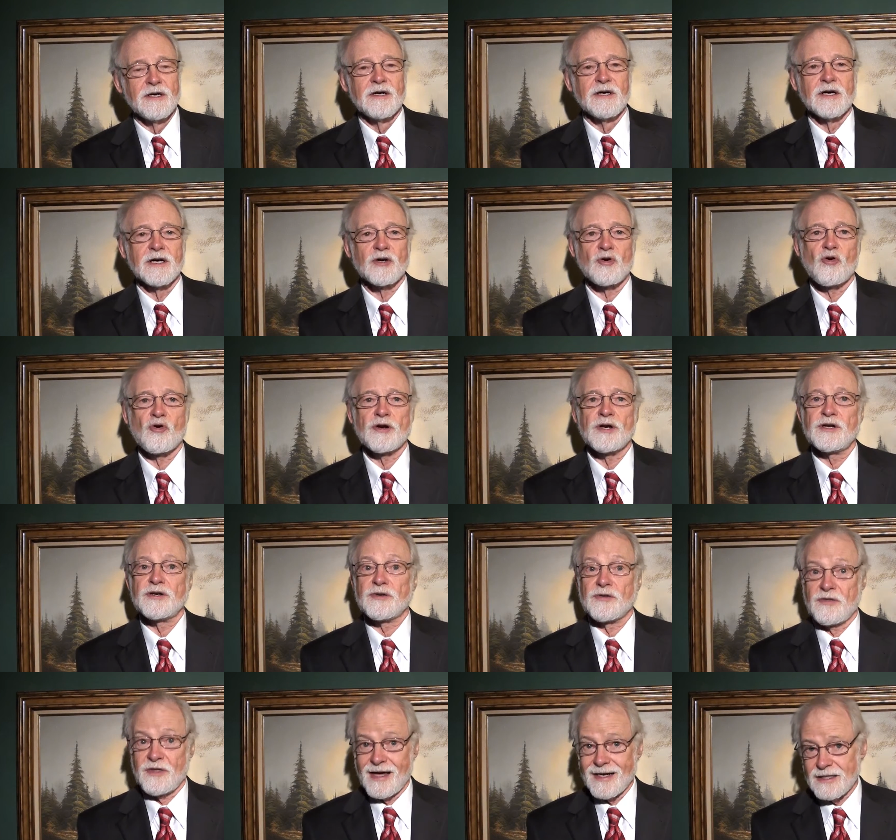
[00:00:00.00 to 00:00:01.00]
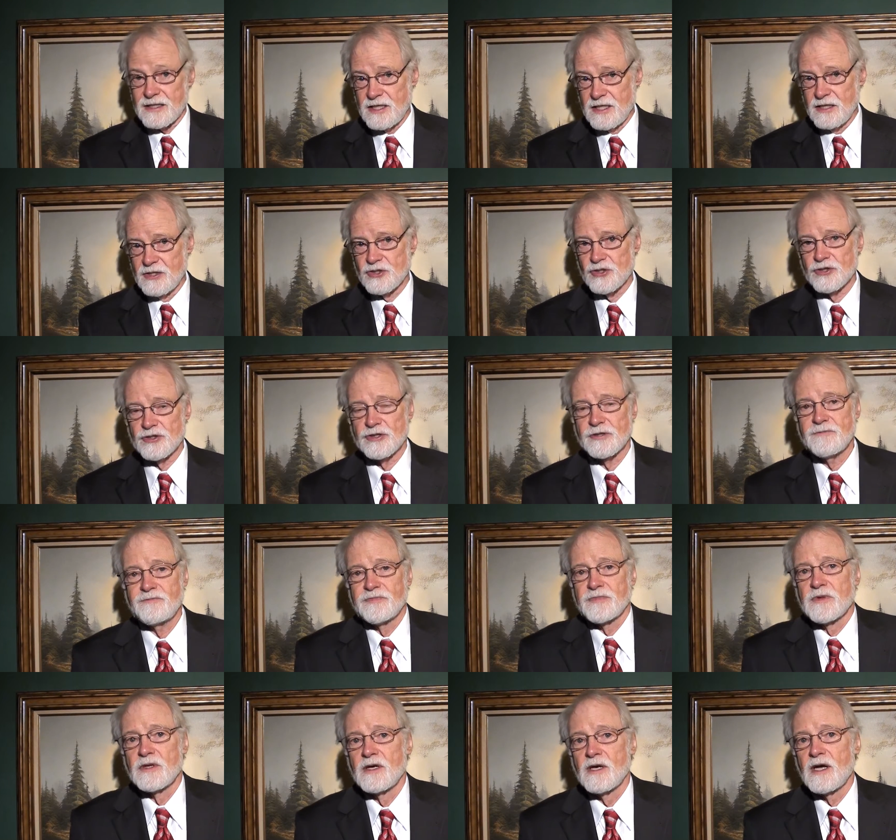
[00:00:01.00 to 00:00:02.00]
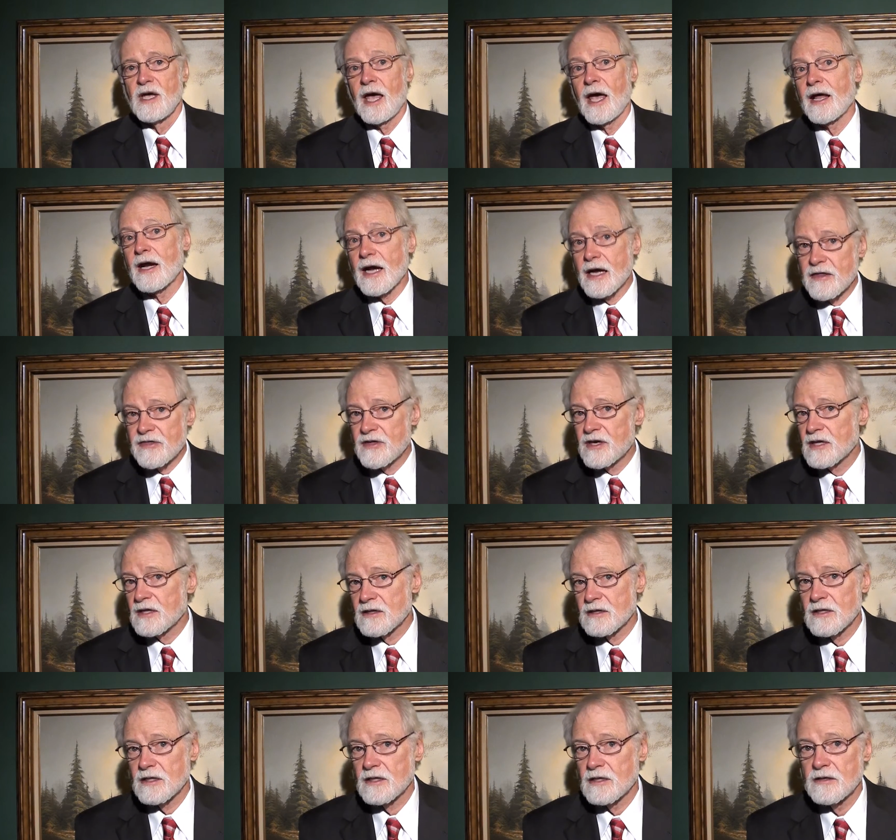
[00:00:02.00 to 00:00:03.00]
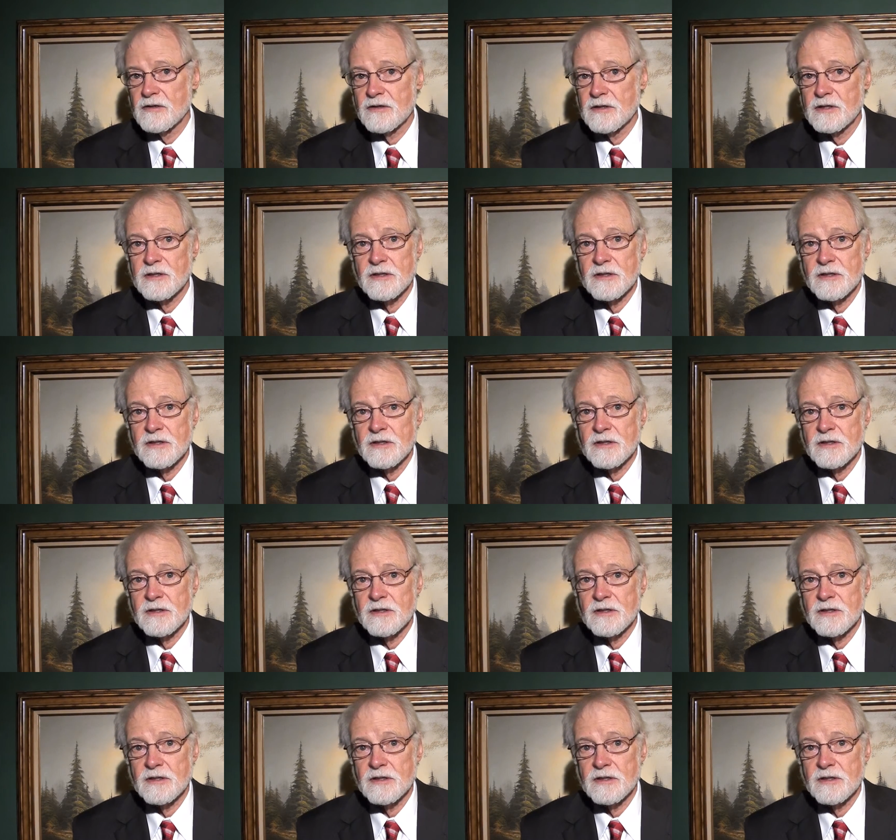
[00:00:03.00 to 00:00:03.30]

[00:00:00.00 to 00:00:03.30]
according to that teacher, and I think the